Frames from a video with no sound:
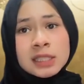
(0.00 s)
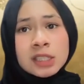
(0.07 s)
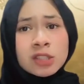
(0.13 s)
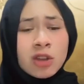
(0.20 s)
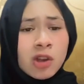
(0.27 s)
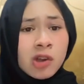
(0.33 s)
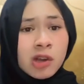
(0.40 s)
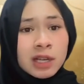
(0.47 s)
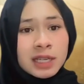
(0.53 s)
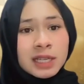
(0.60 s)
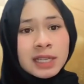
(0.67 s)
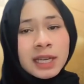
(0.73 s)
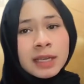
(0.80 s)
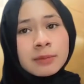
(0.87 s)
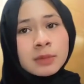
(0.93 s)
the
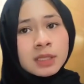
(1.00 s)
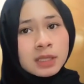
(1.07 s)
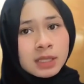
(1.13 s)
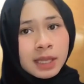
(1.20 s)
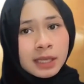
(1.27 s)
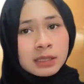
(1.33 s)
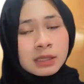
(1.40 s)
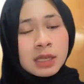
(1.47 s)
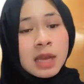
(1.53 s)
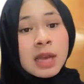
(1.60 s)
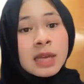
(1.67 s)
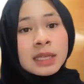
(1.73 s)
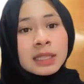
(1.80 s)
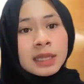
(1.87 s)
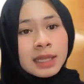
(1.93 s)
so-called climate change.
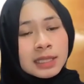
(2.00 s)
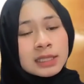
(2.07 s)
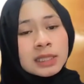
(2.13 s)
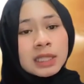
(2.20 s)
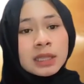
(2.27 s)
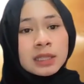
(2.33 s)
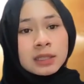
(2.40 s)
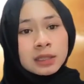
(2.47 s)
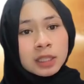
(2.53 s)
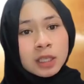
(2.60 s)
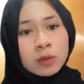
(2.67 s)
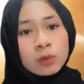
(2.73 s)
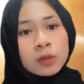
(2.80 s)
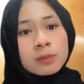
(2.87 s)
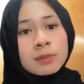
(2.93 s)
This little
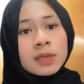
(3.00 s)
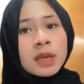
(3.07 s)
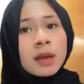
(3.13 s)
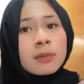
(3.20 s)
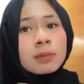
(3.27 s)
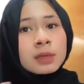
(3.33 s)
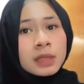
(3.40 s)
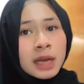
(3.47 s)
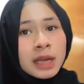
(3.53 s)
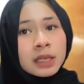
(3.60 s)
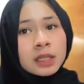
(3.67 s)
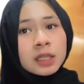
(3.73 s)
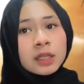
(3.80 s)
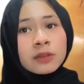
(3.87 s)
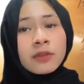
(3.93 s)
thing will become
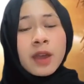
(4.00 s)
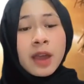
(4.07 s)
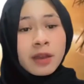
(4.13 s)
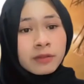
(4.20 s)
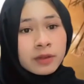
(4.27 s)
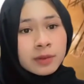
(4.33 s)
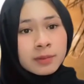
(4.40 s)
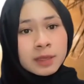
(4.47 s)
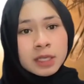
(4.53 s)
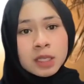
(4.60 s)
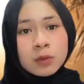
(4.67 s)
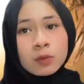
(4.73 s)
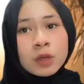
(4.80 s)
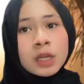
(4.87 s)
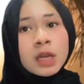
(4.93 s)
great if
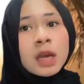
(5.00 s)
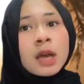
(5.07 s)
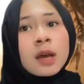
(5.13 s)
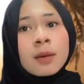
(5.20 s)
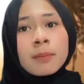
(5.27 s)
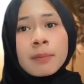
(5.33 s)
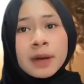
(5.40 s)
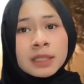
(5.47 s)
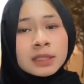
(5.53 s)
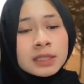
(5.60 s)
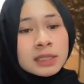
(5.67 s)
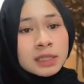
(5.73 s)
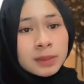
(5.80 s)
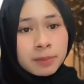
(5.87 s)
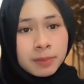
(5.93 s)
everybody will
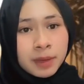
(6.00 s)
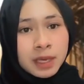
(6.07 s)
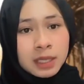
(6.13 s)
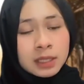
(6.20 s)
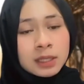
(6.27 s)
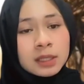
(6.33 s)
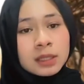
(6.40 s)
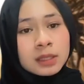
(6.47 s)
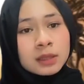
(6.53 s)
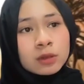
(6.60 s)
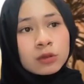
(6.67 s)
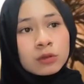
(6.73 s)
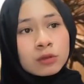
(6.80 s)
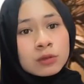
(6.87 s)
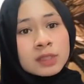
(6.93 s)
participate
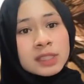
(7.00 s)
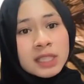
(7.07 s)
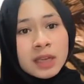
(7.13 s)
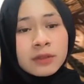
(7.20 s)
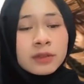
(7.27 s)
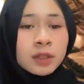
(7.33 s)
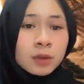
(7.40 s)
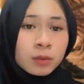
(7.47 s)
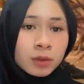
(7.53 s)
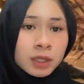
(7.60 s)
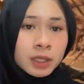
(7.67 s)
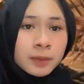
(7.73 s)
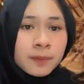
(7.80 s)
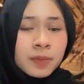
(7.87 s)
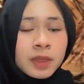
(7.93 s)
to save the
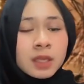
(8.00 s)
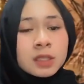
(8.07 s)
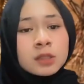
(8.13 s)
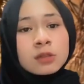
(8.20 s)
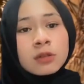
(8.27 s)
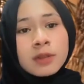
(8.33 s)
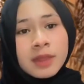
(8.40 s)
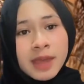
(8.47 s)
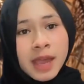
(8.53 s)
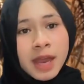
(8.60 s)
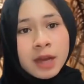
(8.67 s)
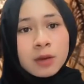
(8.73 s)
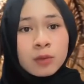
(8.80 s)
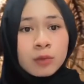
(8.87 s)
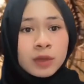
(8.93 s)
world, so
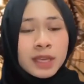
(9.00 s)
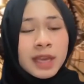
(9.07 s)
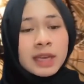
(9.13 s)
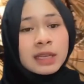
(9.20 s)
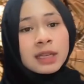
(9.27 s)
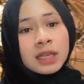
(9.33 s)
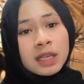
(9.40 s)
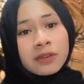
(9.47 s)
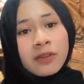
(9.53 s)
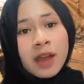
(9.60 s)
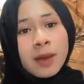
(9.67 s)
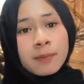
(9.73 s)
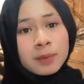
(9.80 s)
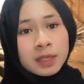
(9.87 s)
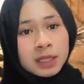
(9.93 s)
that we can live
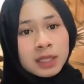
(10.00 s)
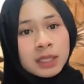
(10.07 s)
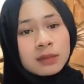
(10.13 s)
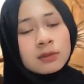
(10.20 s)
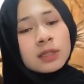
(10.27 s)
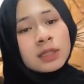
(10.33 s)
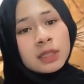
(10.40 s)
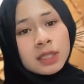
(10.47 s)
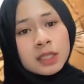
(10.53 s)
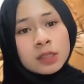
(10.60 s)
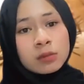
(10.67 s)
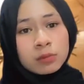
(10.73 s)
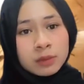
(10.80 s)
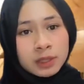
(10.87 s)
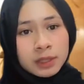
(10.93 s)
happily in
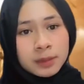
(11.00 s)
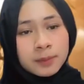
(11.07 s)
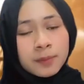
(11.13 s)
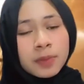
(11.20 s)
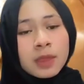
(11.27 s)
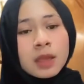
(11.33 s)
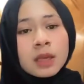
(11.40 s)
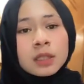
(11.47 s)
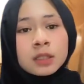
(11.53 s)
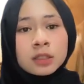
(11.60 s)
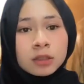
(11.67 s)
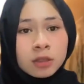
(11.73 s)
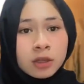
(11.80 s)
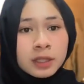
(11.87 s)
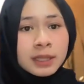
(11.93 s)
this world.
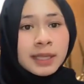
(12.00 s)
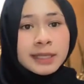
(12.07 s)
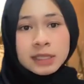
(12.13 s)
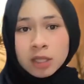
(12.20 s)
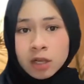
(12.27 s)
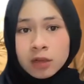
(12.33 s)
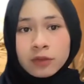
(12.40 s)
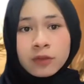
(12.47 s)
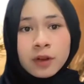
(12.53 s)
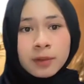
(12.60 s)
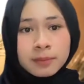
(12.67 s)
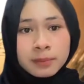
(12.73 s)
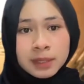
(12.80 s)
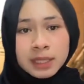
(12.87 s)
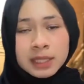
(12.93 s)
So that's all
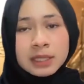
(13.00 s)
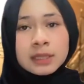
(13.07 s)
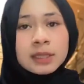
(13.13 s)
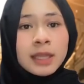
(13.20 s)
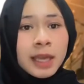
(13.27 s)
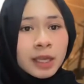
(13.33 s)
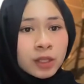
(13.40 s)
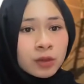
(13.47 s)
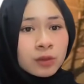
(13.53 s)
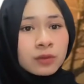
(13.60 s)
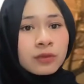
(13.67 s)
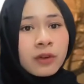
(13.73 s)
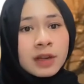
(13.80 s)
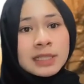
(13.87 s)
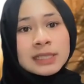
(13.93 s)
from me. Thank
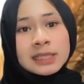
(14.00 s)
you for